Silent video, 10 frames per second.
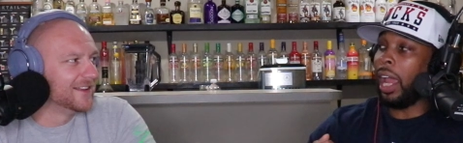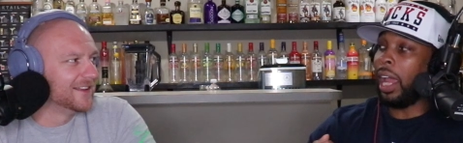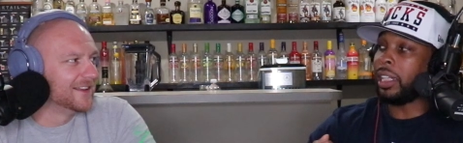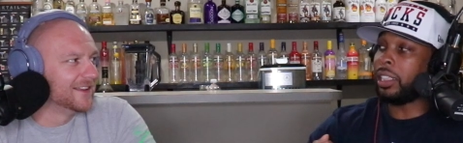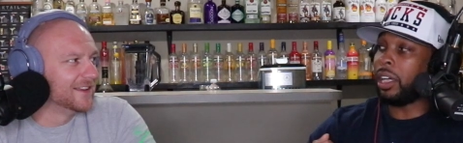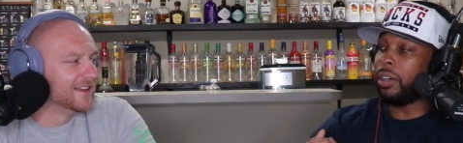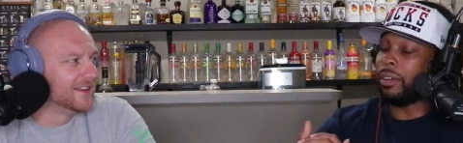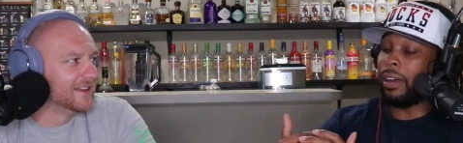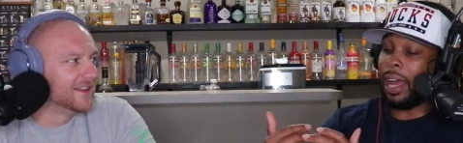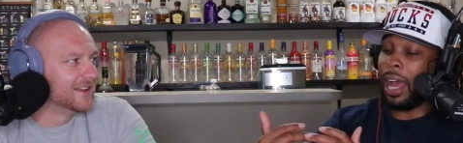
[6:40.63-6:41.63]
Speaker 1: And
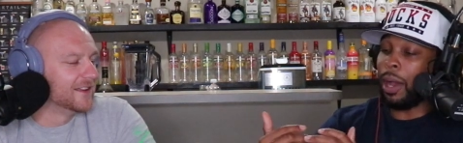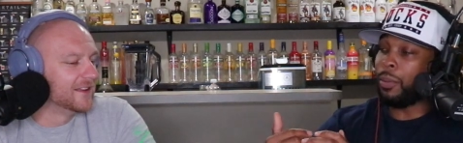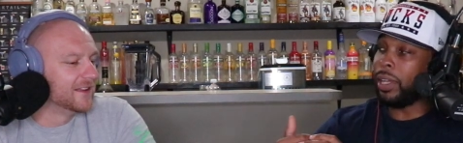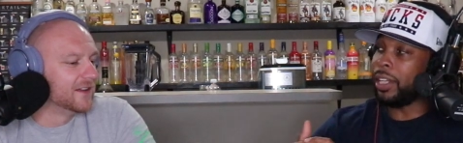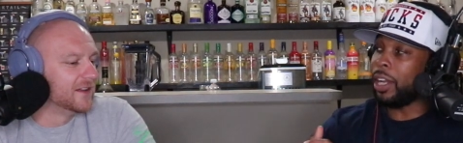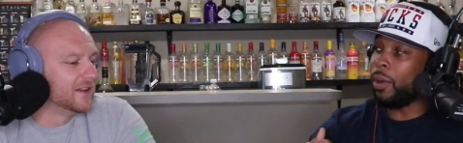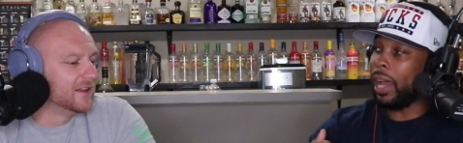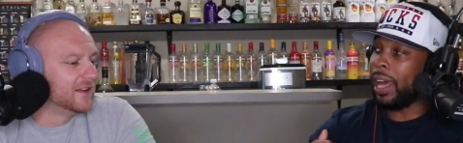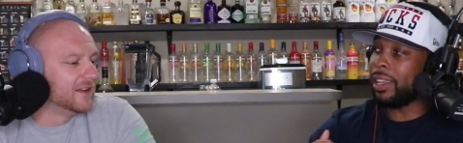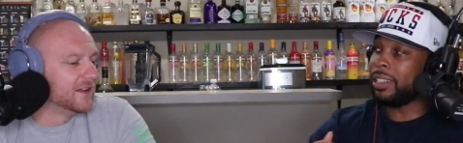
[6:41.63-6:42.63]
so I wouldn't know
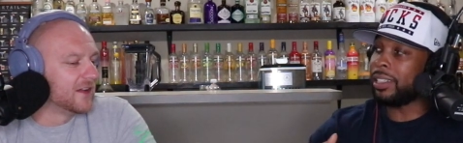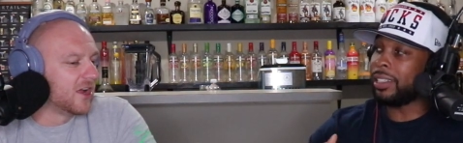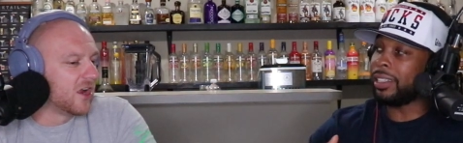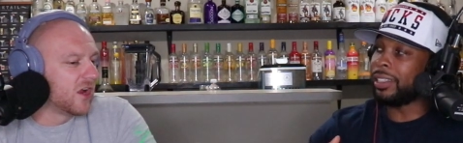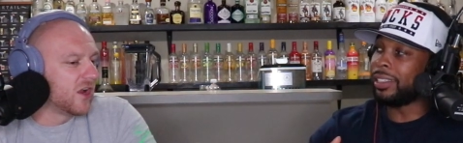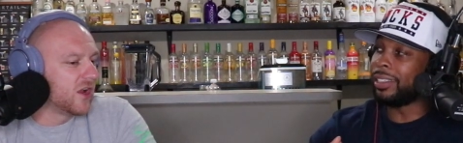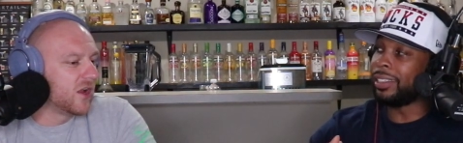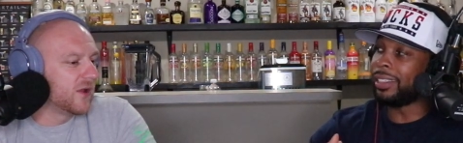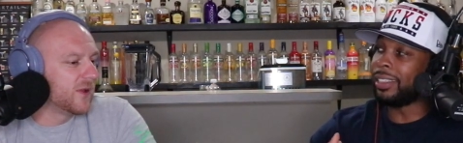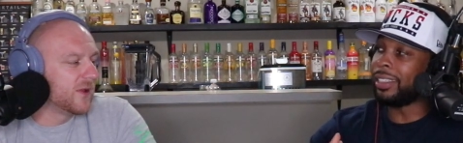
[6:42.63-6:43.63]
how to
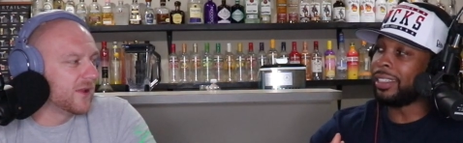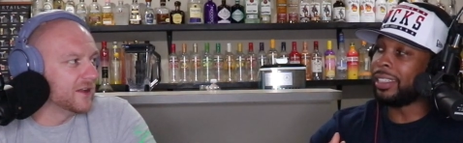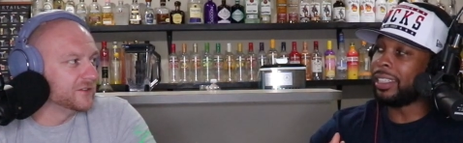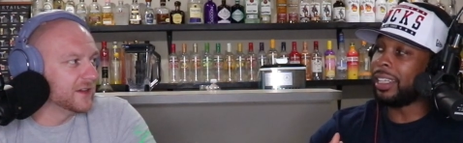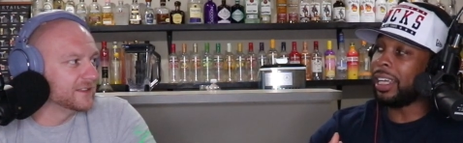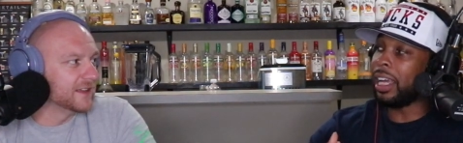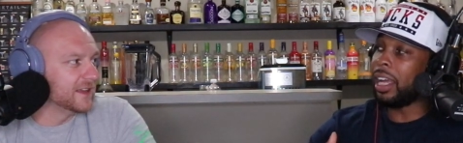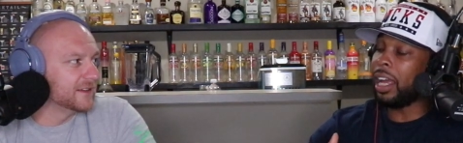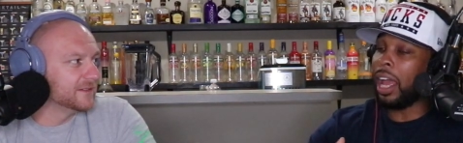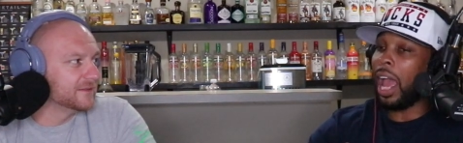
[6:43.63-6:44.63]
address
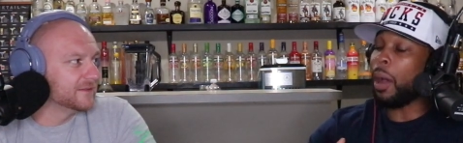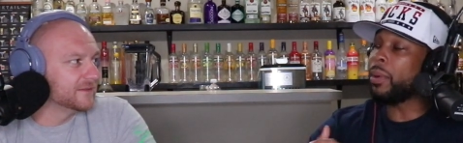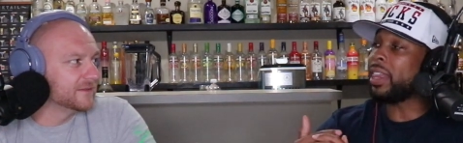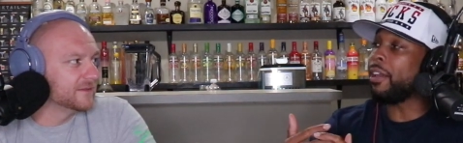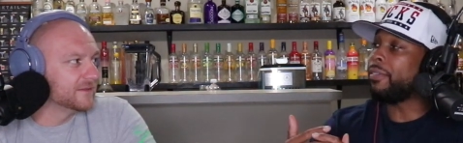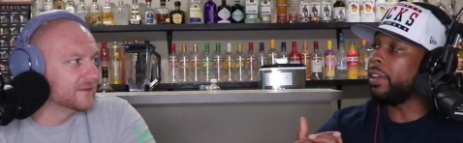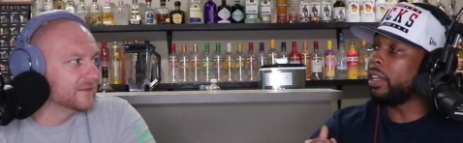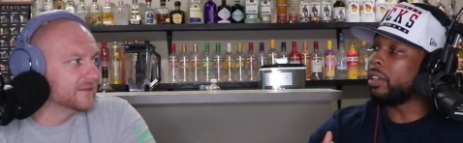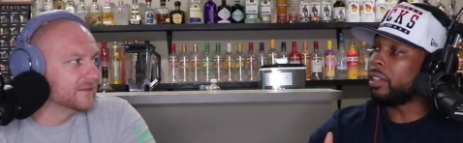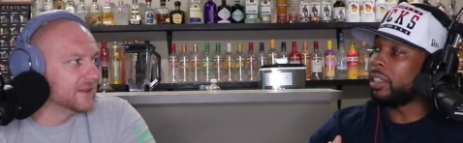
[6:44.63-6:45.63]
that. How would they
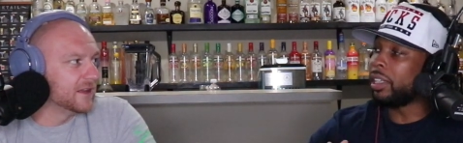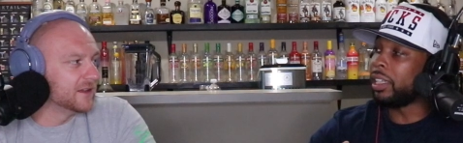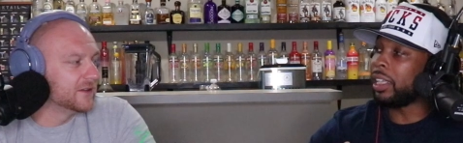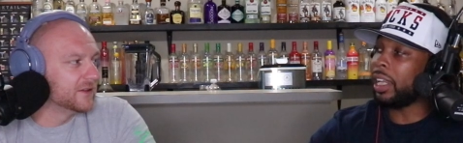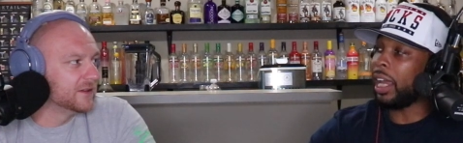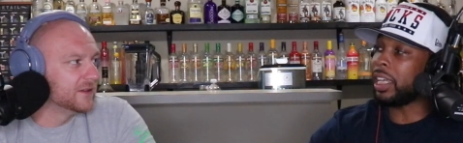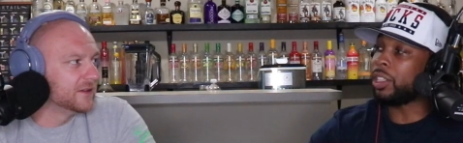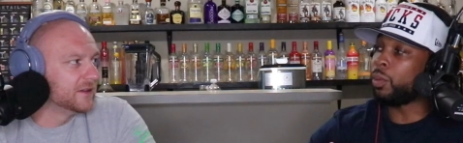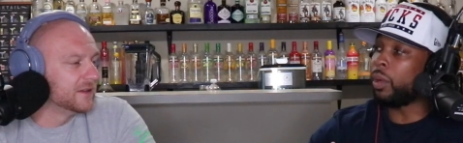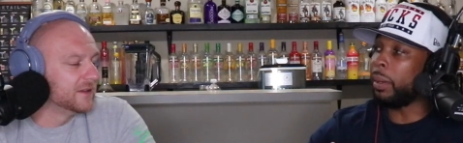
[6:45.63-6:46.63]
feel? Uh-huh. Like
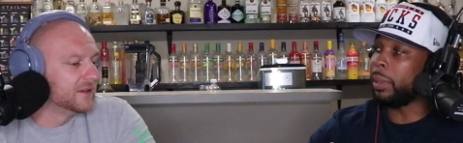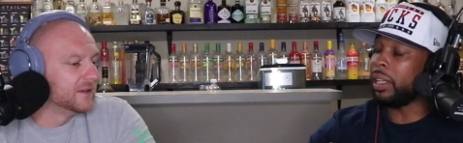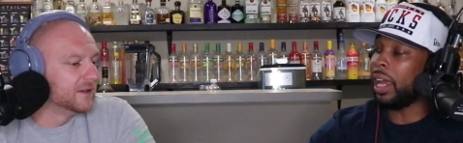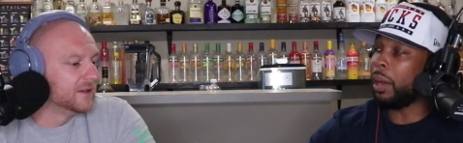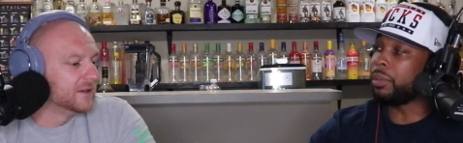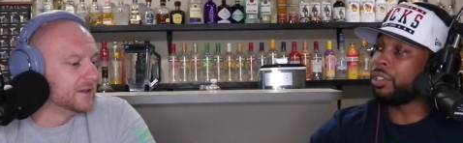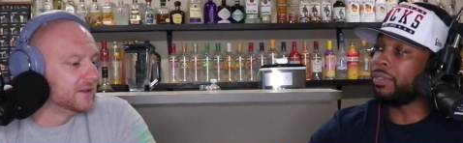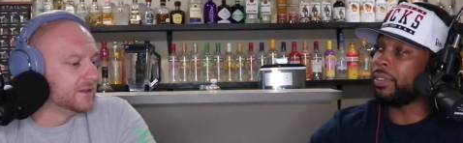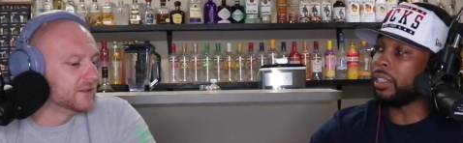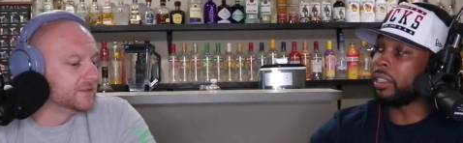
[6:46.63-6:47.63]
as a woman, how would
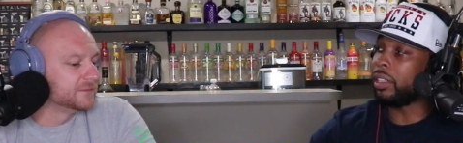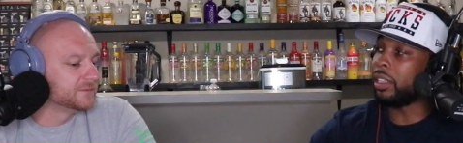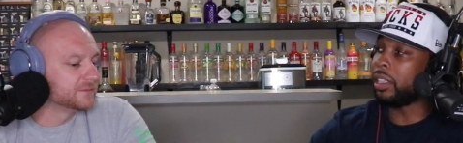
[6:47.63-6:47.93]
you feel?